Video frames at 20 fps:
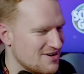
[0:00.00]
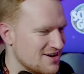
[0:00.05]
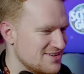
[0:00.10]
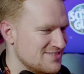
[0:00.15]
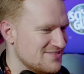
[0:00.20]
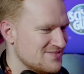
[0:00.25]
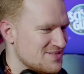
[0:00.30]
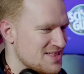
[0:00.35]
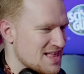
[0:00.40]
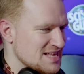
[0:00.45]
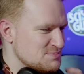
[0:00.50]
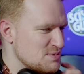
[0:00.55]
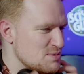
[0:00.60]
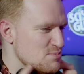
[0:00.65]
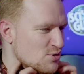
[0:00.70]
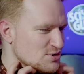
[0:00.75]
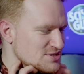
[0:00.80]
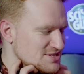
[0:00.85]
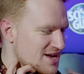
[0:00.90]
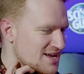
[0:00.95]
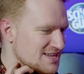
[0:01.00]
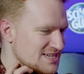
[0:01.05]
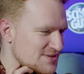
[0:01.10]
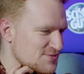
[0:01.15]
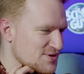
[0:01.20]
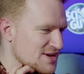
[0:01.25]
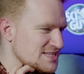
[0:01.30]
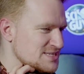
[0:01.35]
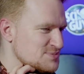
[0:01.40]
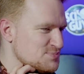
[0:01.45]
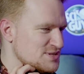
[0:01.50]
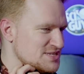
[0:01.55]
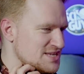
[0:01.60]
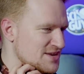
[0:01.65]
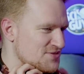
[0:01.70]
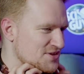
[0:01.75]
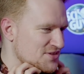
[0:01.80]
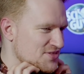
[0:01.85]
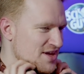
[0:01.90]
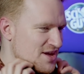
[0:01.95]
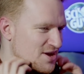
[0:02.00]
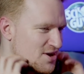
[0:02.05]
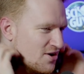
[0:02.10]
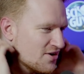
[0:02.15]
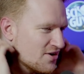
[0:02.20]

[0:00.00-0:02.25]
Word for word: Go on. Let's be more scientific and specific then,